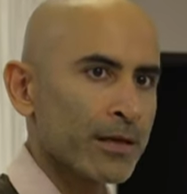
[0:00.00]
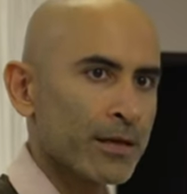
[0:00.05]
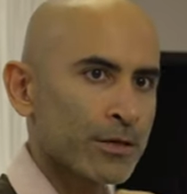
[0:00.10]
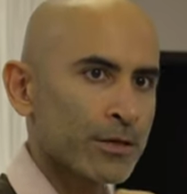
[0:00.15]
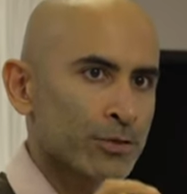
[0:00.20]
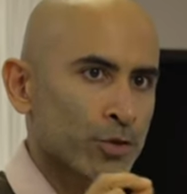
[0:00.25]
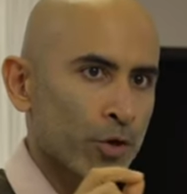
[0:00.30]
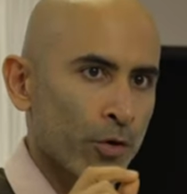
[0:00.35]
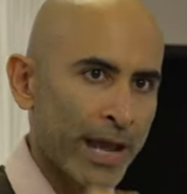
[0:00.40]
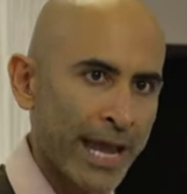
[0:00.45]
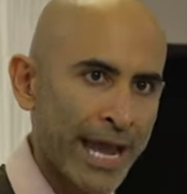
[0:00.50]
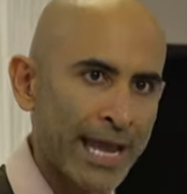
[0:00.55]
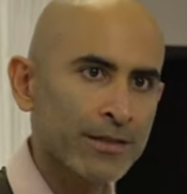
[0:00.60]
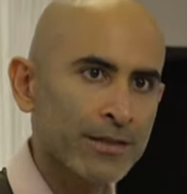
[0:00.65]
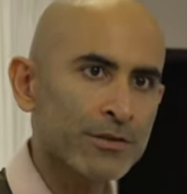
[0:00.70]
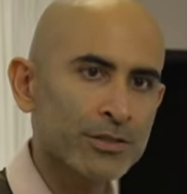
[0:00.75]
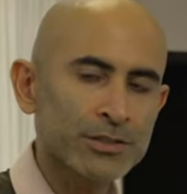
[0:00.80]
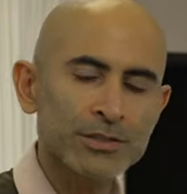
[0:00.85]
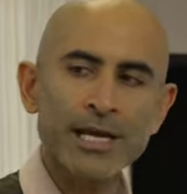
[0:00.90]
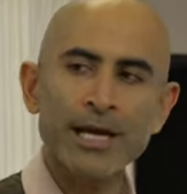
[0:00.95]
So
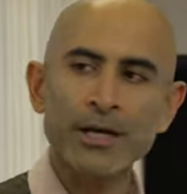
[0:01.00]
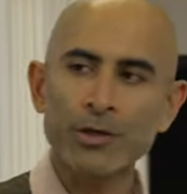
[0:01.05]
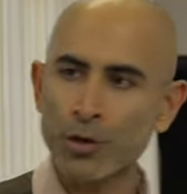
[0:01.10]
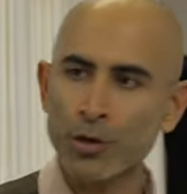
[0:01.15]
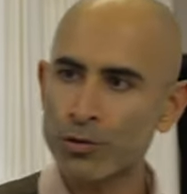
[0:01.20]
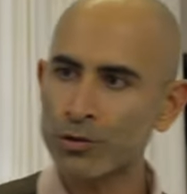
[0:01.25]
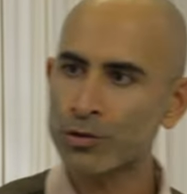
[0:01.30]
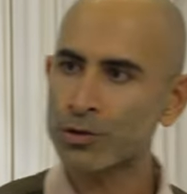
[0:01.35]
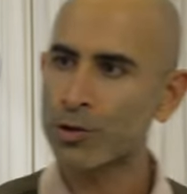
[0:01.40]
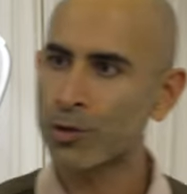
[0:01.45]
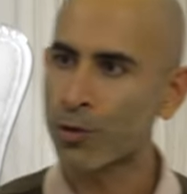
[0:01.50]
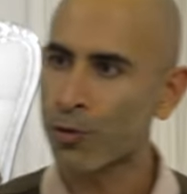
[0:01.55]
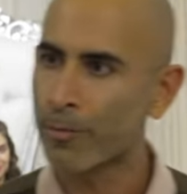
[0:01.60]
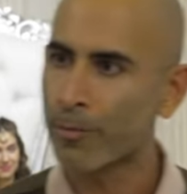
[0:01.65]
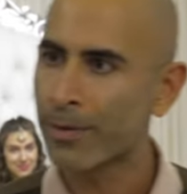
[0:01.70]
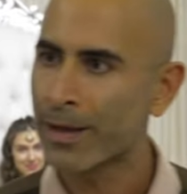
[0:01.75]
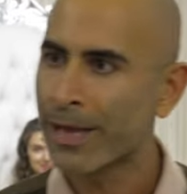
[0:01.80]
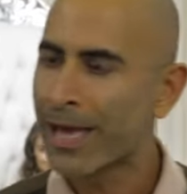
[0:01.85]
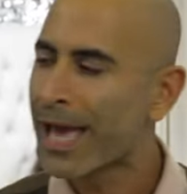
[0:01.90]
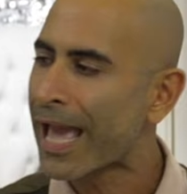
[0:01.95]
Haider said, go to
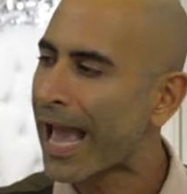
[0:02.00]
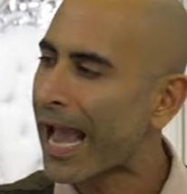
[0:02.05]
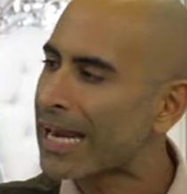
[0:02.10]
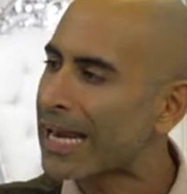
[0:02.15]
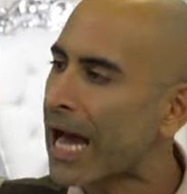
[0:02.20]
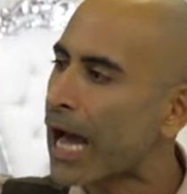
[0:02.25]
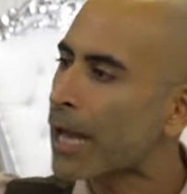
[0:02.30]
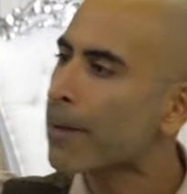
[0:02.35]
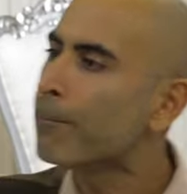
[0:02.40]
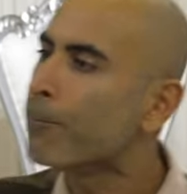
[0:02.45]
Tulum, and I